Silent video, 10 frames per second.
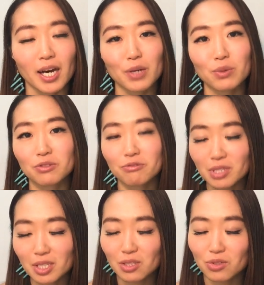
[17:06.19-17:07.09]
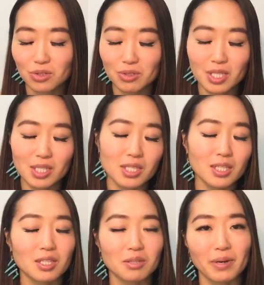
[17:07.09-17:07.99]
I was really truly
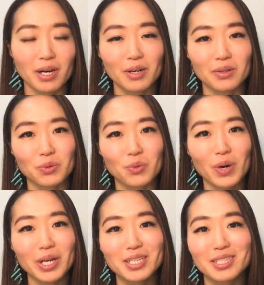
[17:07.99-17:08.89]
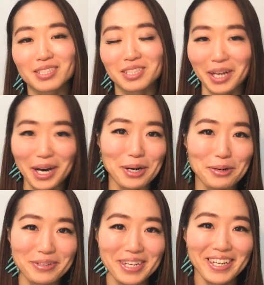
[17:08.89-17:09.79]
thinking about what is
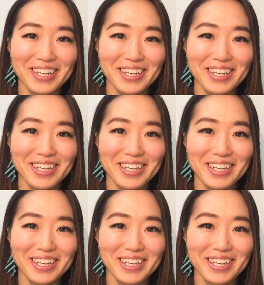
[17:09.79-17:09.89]
love.